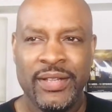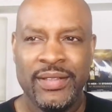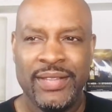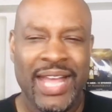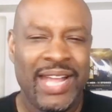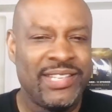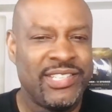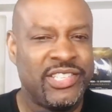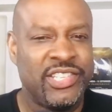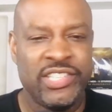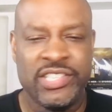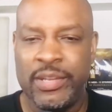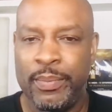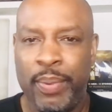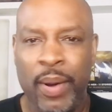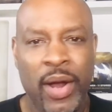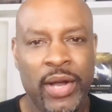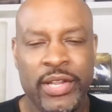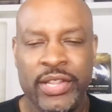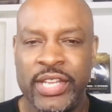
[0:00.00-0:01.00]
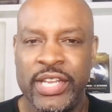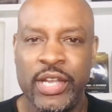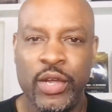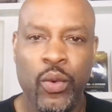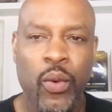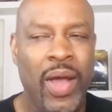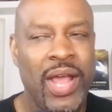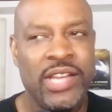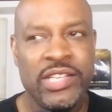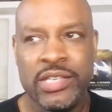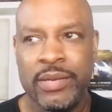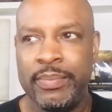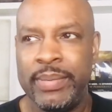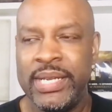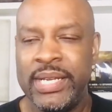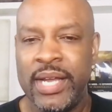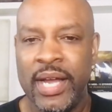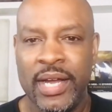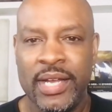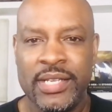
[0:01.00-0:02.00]
that's just a part of the equation
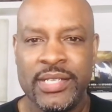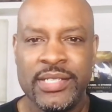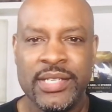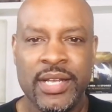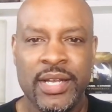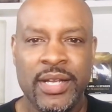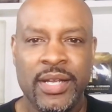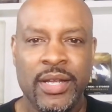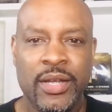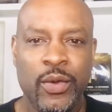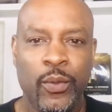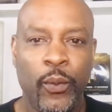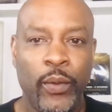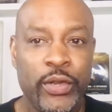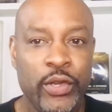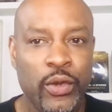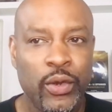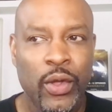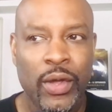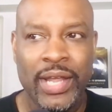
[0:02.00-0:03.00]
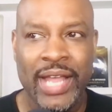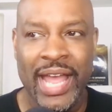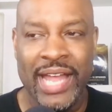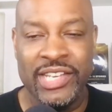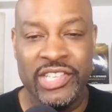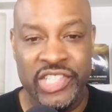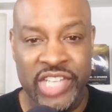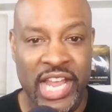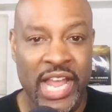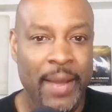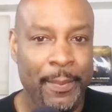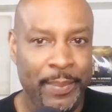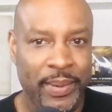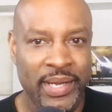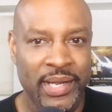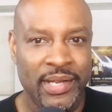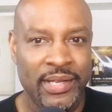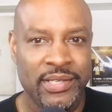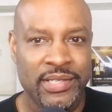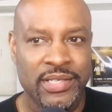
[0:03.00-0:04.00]
because when you look at
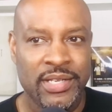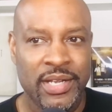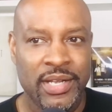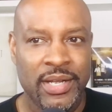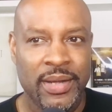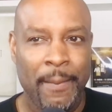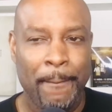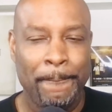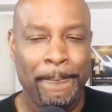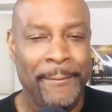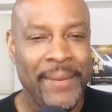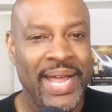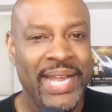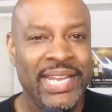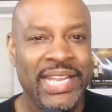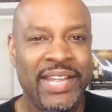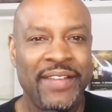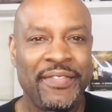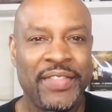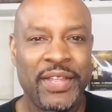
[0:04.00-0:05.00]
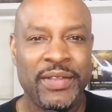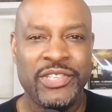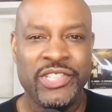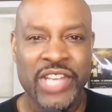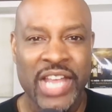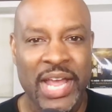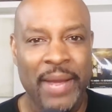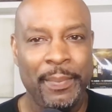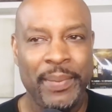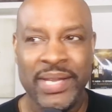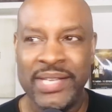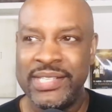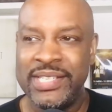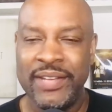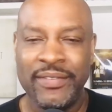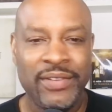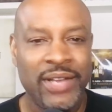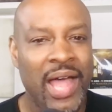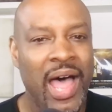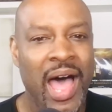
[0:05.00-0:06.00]
champions, many of the champions
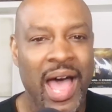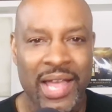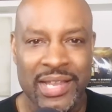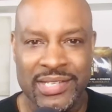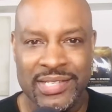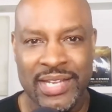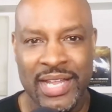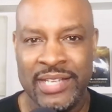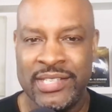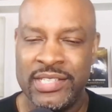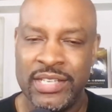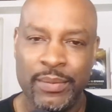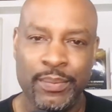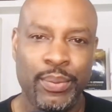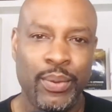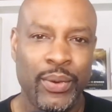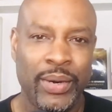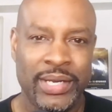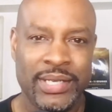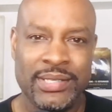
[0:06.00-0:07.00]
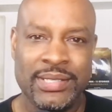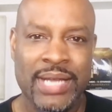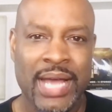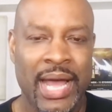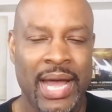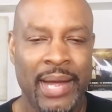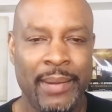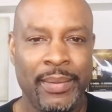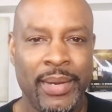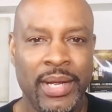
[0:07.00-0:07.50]
have lost at some point in time.